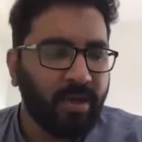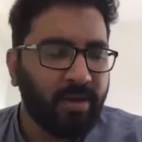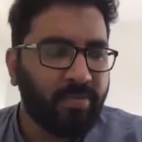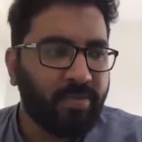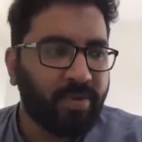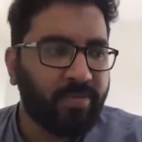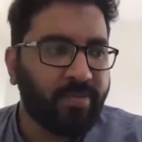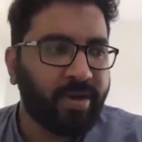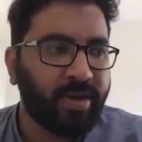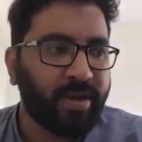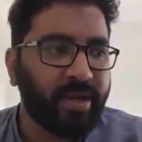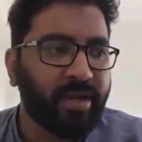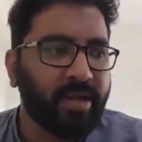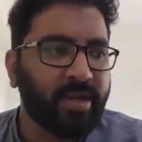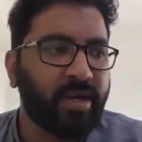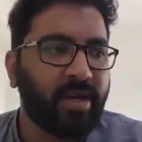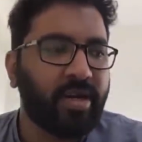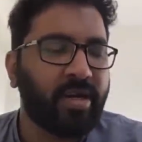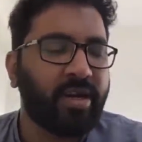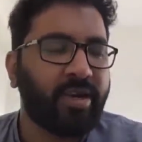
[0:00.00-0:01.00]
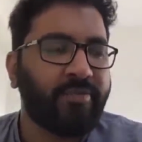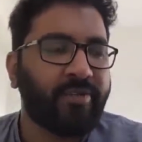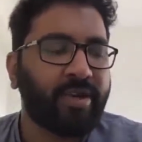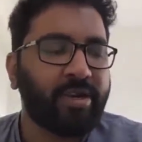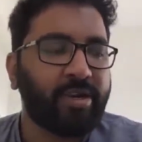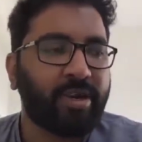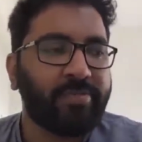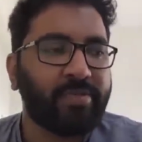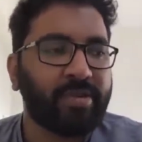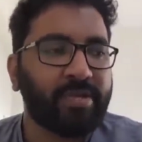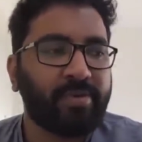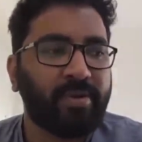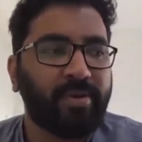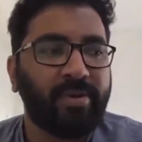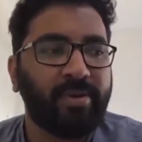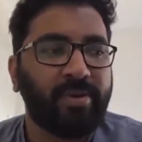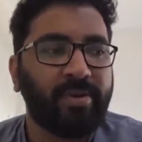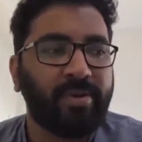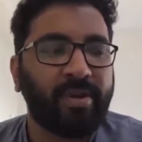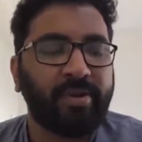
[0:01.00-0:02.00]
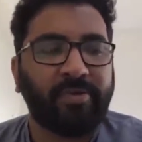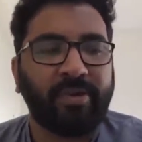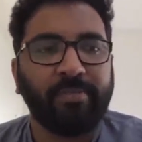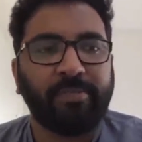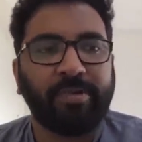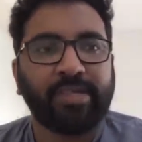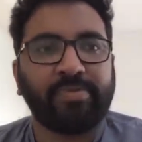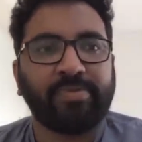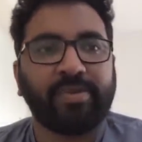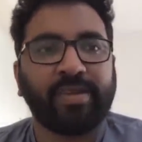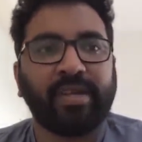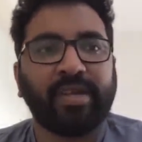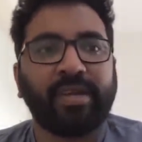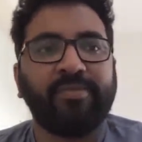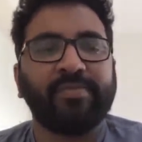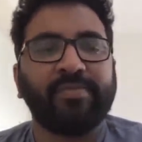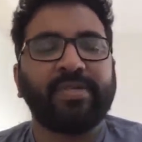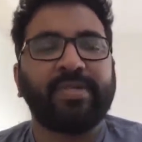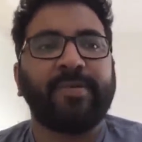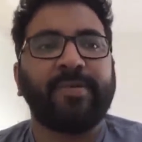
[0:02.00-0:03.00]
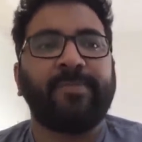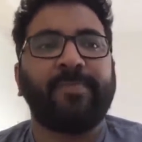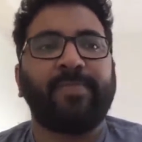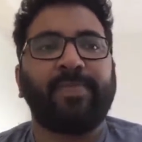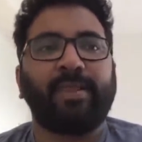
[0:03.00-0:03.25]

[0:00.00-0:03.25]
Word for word: preparing uh, different topics from different perspectives uh,